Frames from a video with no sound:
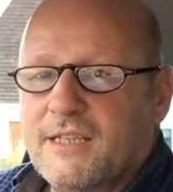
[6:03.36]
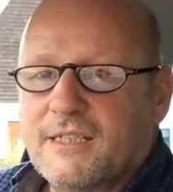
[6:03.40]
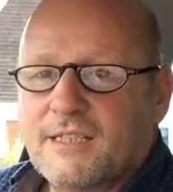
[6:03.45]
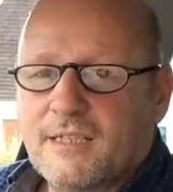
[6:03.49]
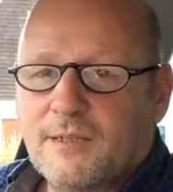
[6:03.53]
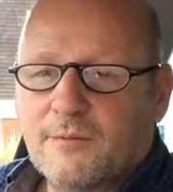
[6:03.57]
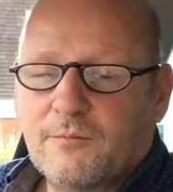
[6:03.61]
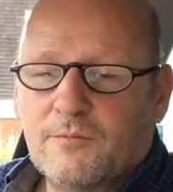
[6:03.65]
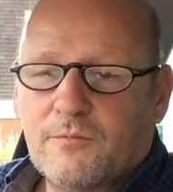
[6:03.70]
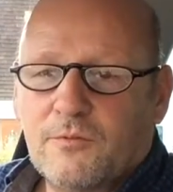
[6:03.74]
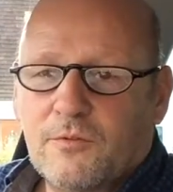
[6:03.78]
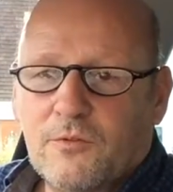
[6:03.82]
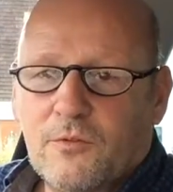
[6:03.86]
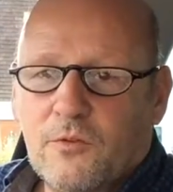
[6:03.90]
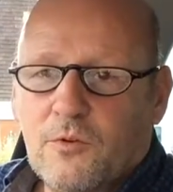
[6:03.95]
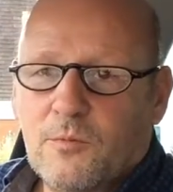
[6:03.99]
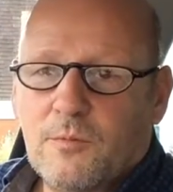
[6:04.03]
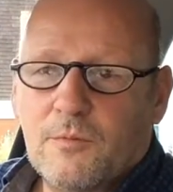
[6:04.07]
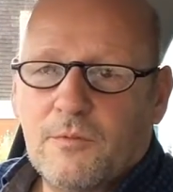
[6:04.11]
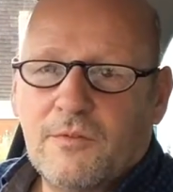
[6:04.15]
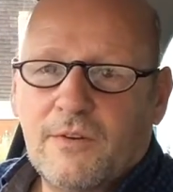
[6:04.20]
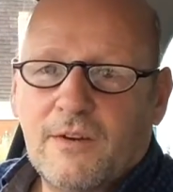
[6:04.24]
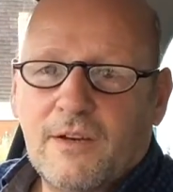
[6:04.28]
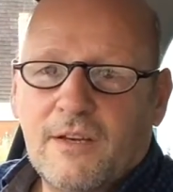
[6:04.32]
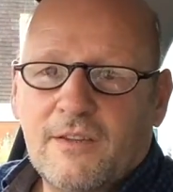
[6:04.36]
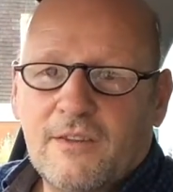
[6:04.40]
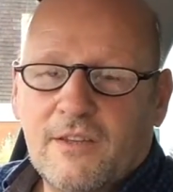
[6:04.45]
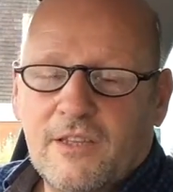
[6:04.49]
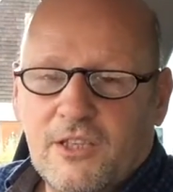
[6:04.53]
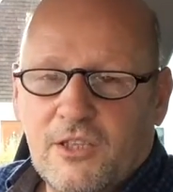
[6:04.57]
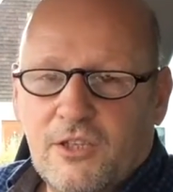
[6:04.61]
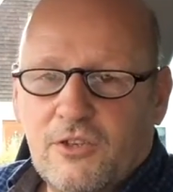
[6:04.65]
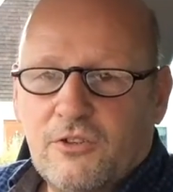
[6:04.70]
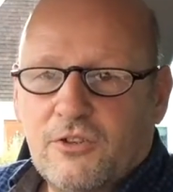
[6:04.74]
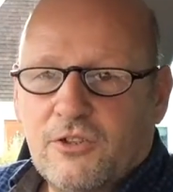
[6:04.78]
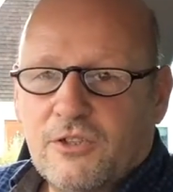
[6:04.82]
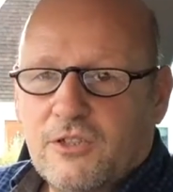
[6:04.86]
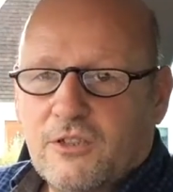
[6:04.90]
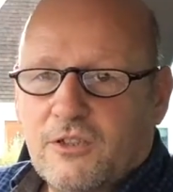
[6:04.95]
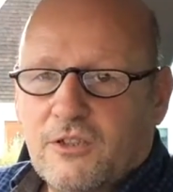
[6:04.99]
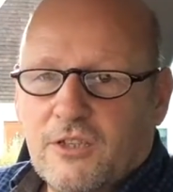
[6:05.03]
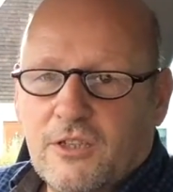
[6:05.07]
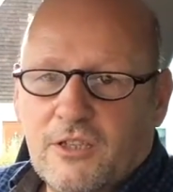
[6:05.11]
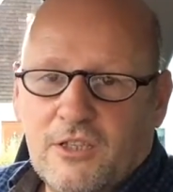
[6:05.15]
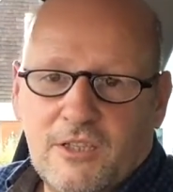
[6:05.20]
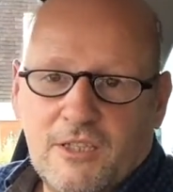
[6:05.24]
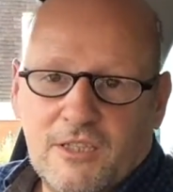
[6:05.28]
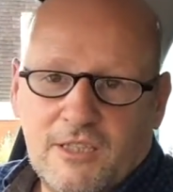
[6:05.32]
in some form that
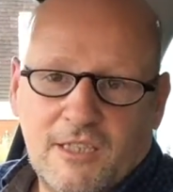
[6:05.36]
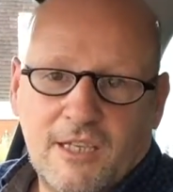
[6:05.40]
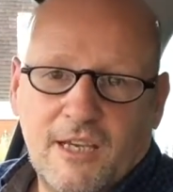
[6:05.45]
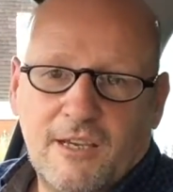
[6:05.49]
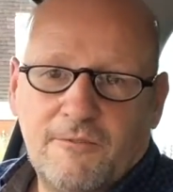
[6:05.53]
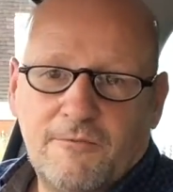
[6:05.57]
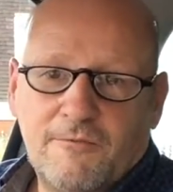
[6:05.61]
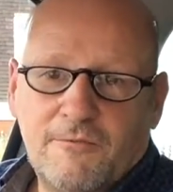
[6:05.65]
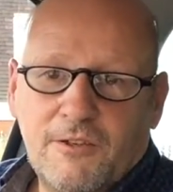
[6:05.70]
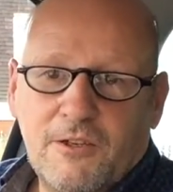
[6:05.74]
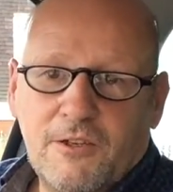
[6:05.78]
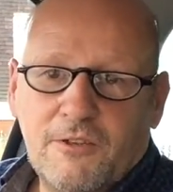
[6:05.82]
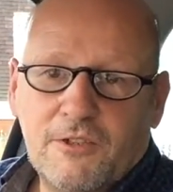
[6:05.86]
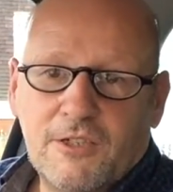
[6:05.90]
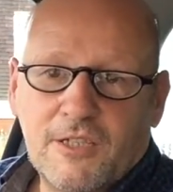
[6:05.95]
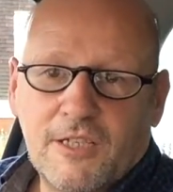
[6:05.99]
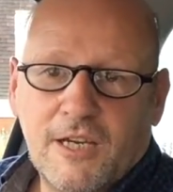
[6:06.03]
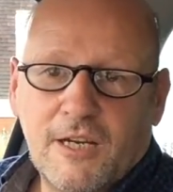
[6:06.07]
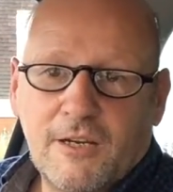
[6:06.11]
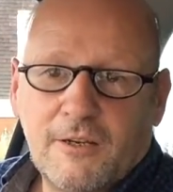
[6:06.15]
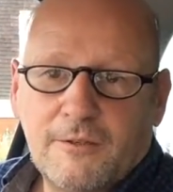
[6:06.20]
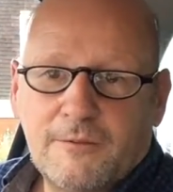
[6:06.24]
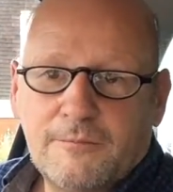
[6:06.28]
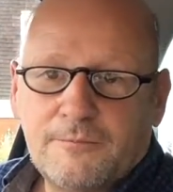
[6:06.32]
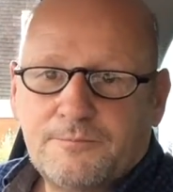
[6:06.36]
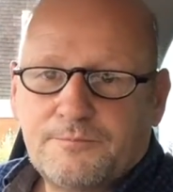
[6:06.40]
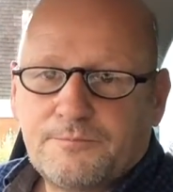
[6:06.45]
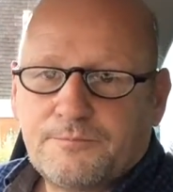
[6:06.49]
it's safe for you to go.